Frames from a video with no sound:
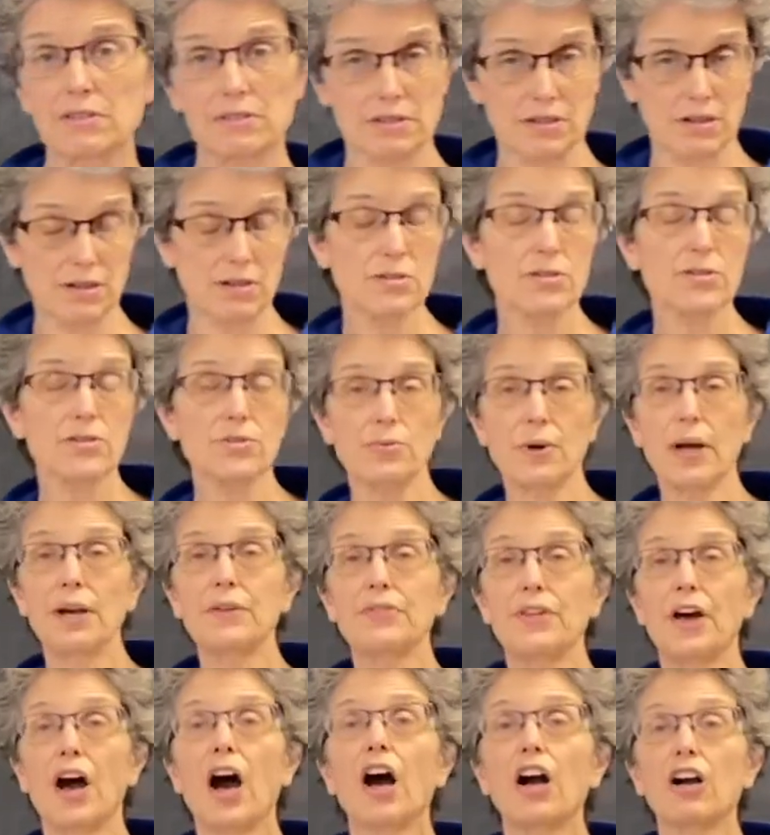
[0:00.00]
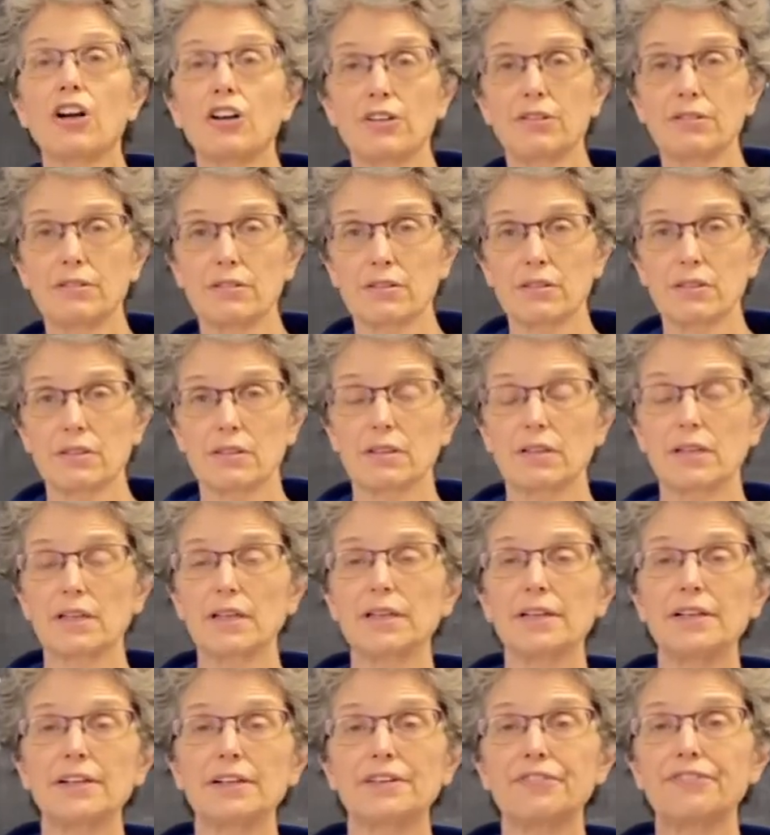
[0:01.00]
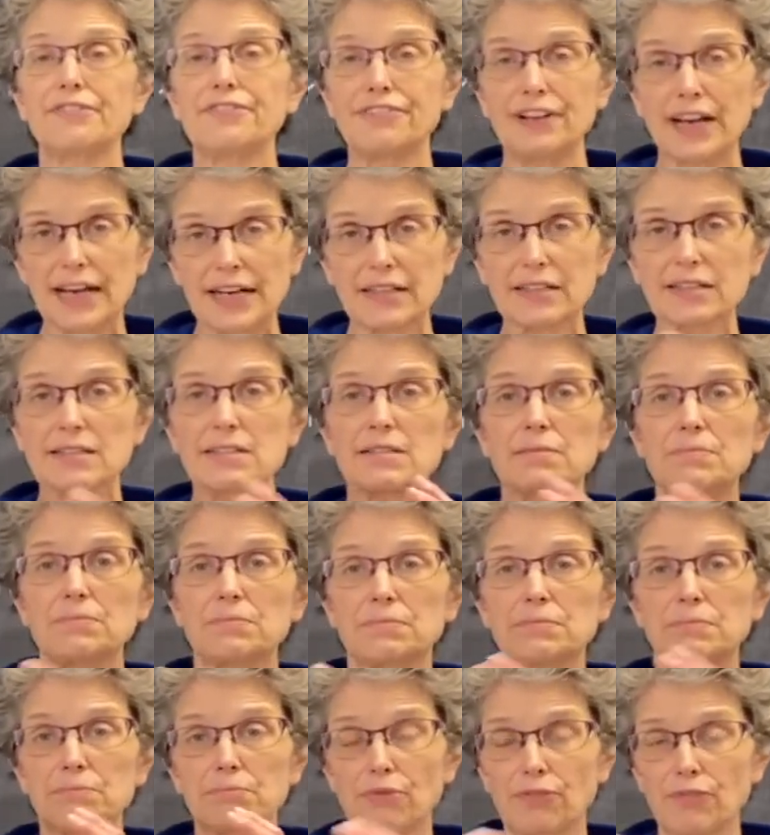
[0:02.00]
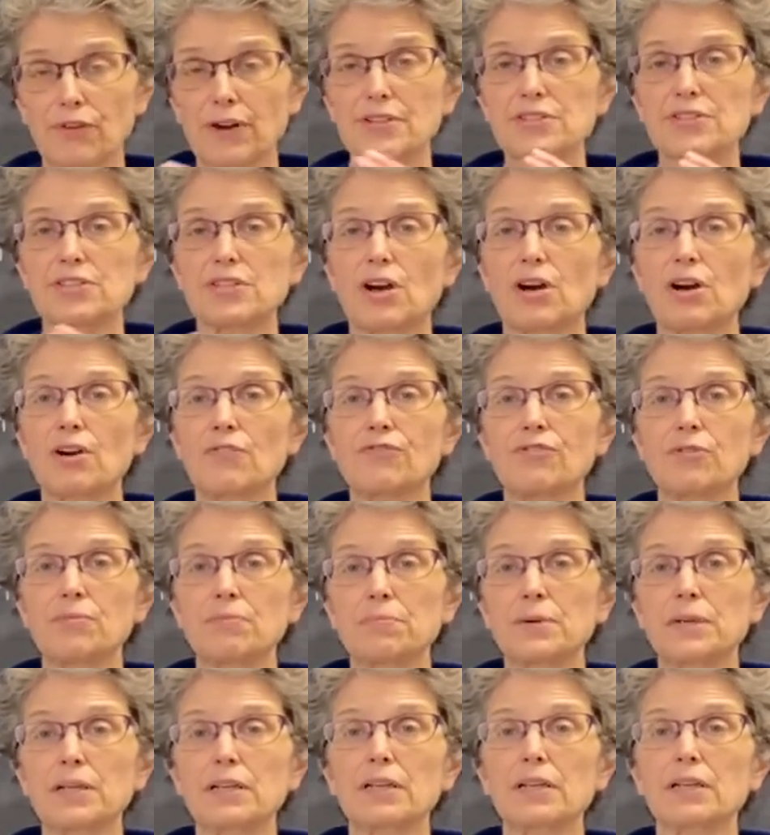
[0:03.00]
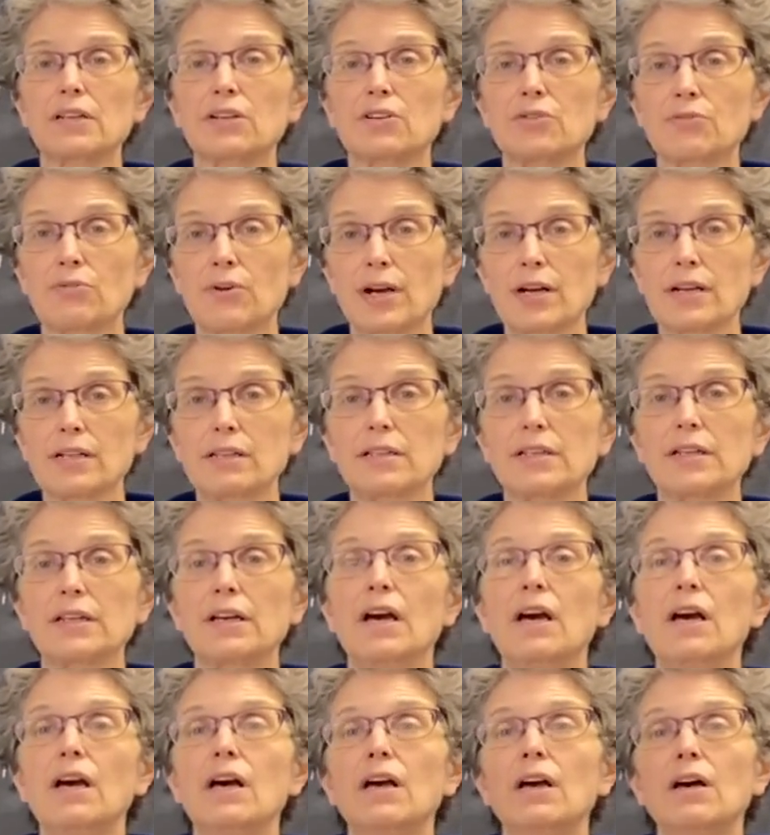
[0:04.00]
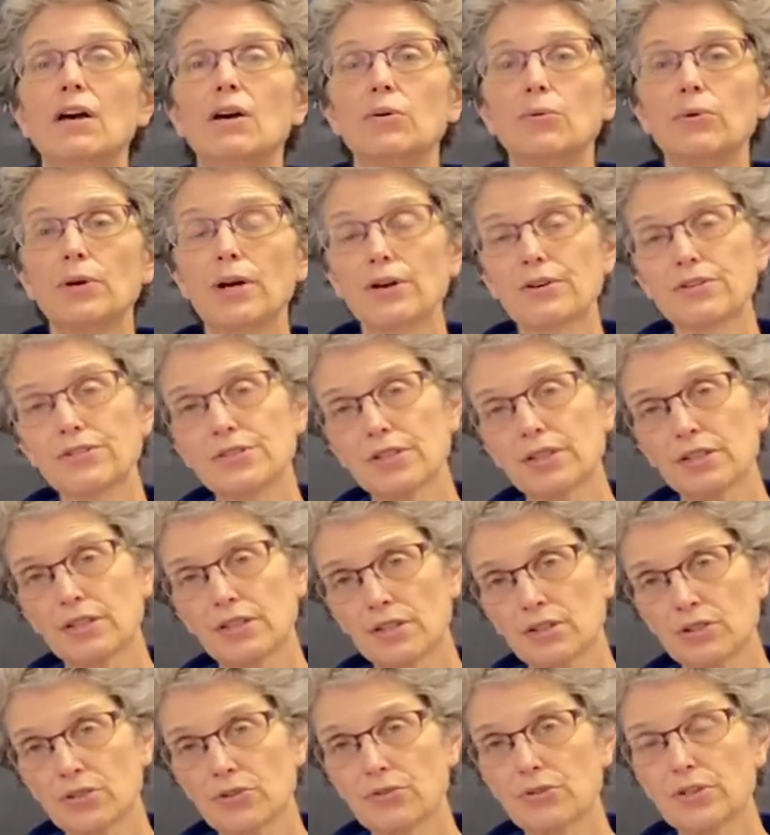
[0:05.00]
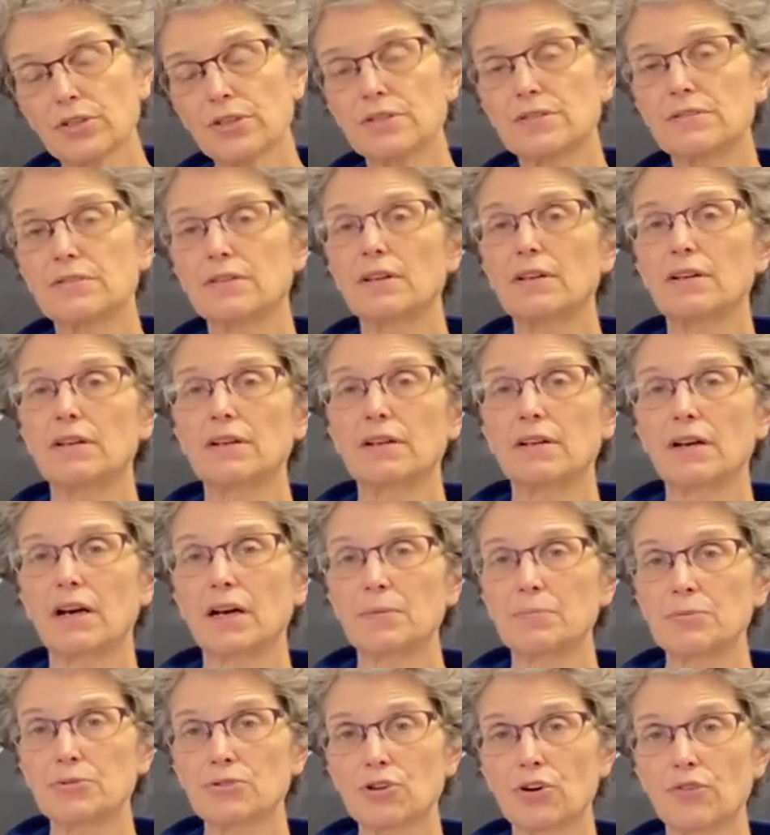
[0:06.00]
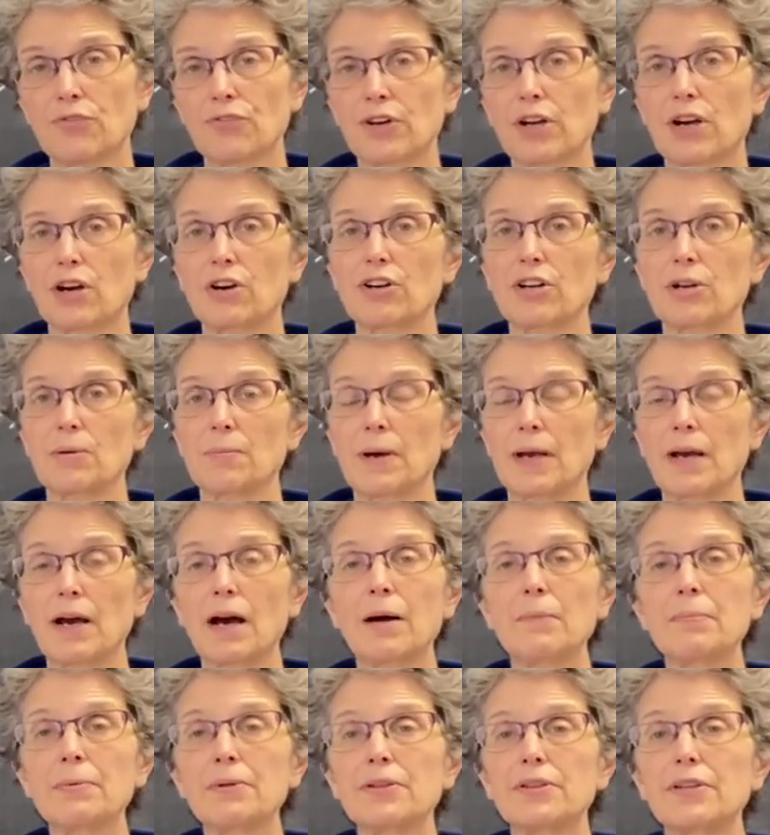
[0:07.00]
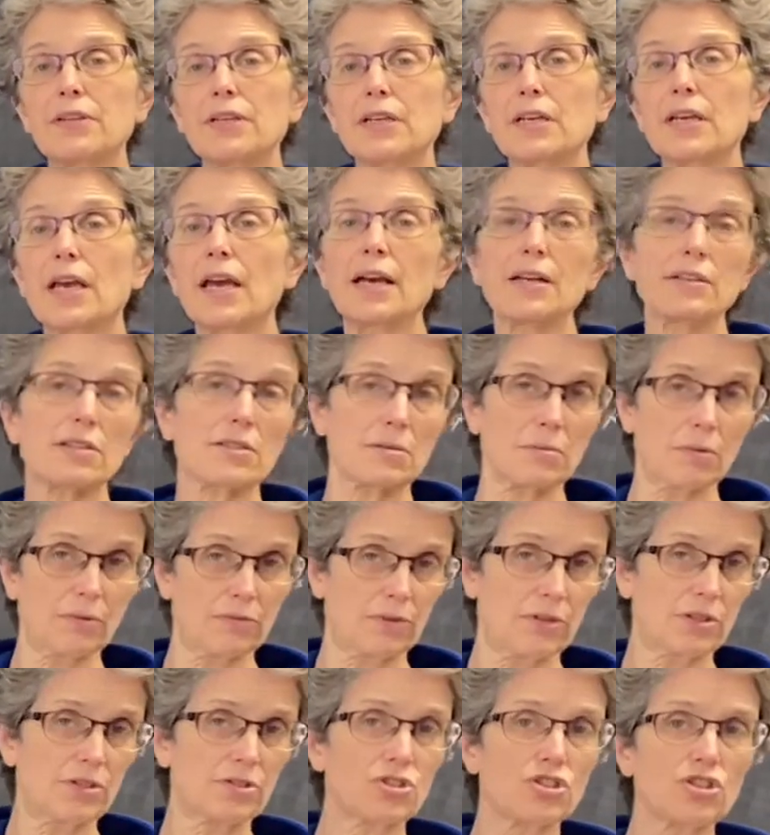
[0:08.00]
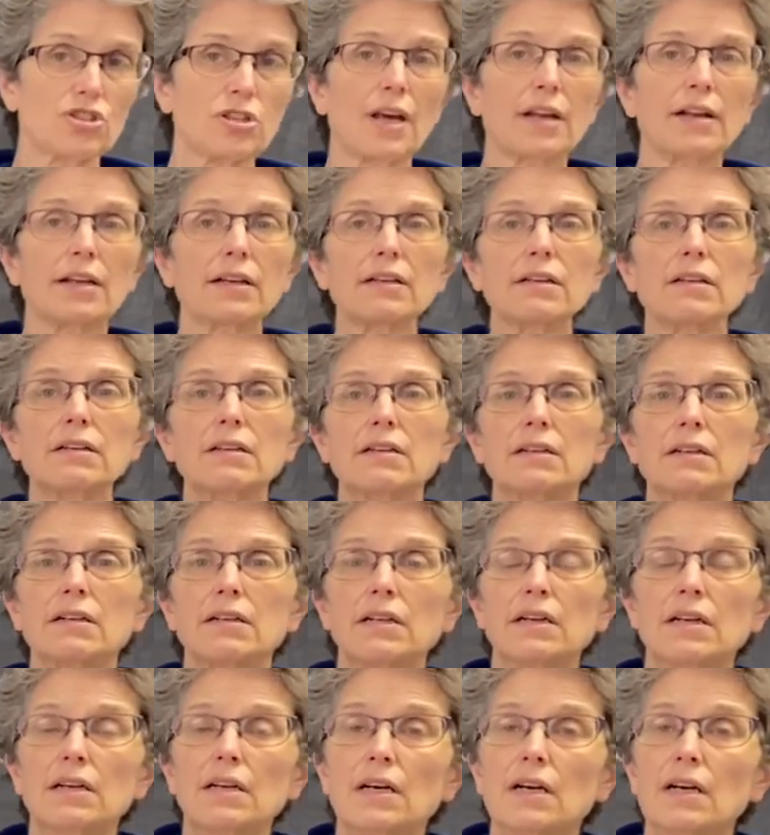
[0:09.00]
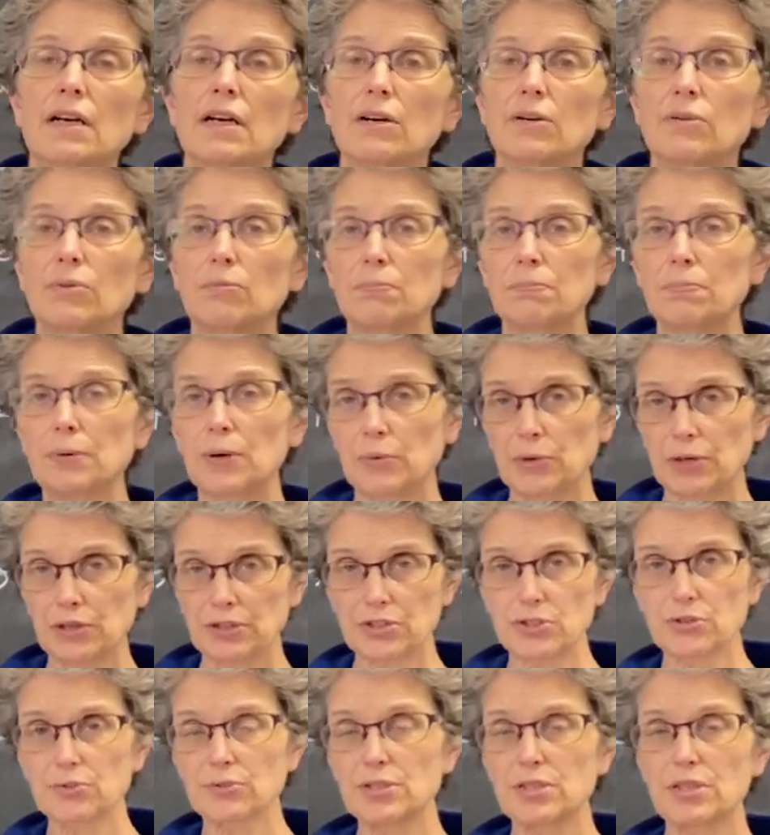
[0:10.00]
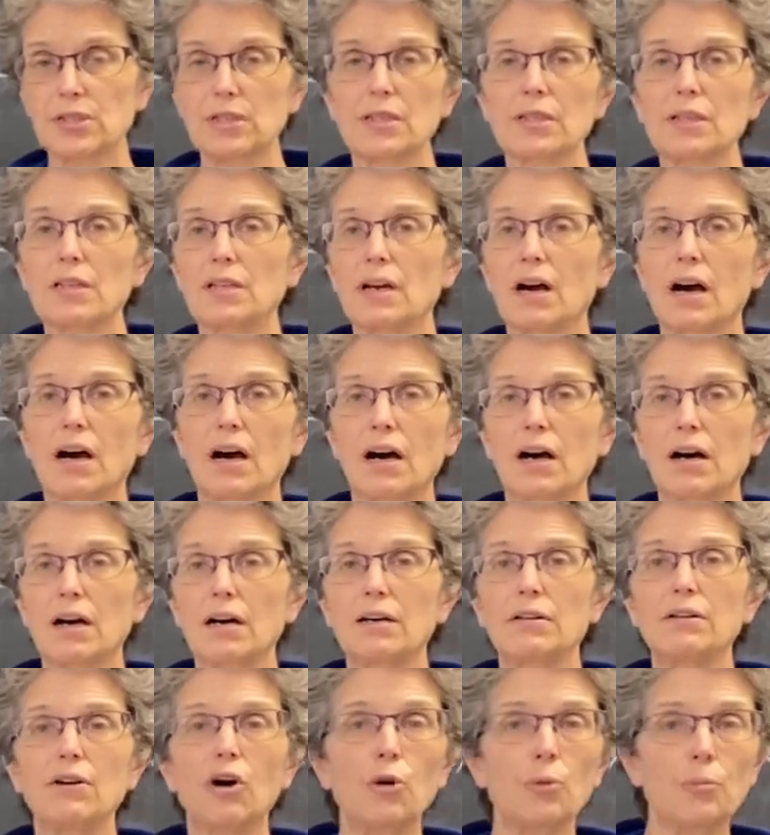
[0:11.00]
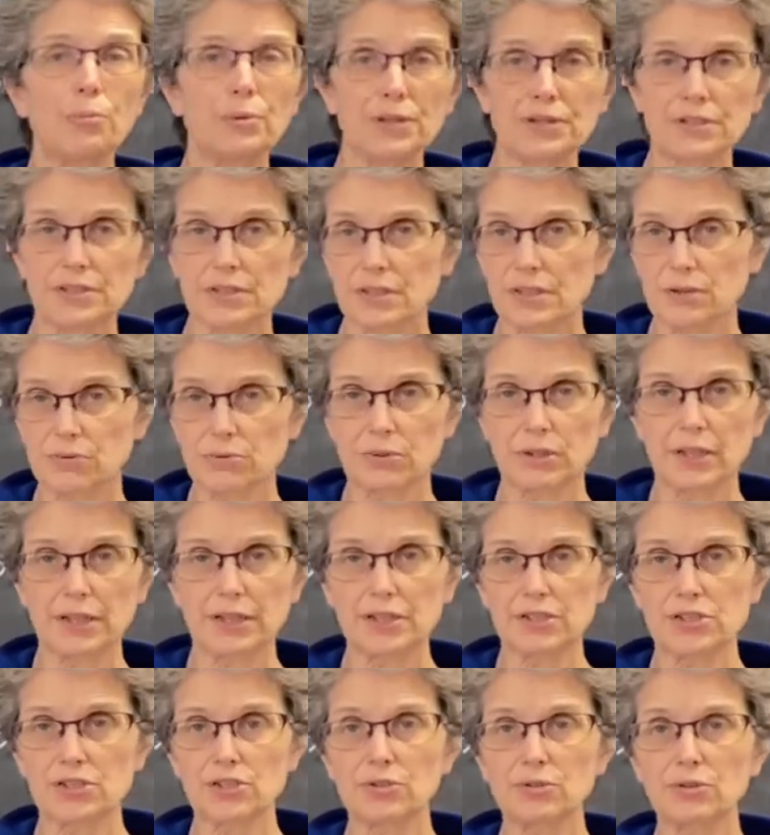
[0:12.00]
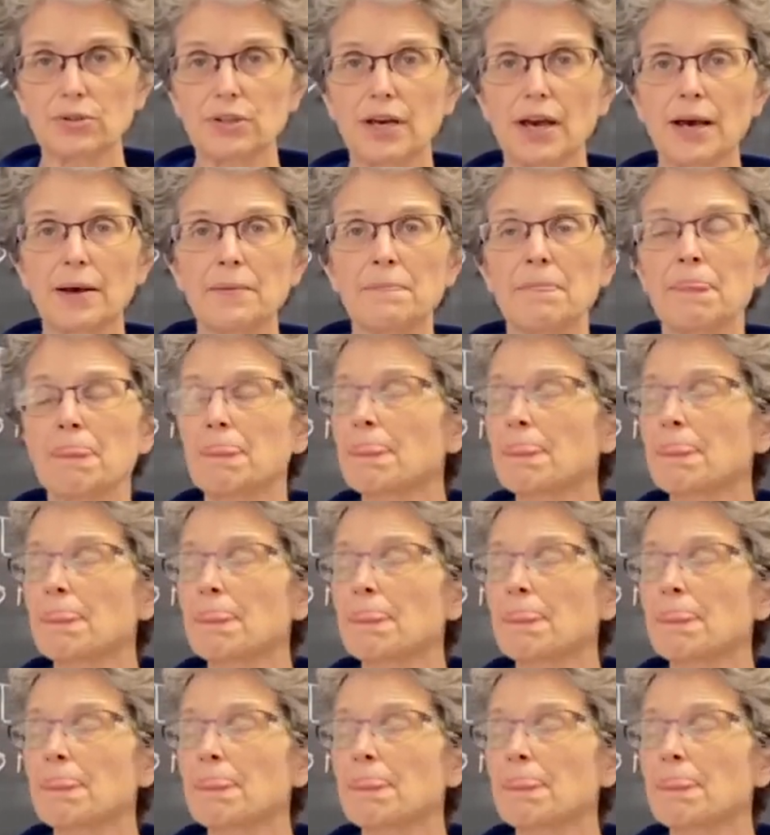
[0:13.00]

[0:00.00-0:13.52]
does surround the heart, and it affects and prevents the heart from beating correctly. We are seeing an increase in hypertrophic cardiomyopathy in cats. Some of it is genetic, but we do see obesity related to that.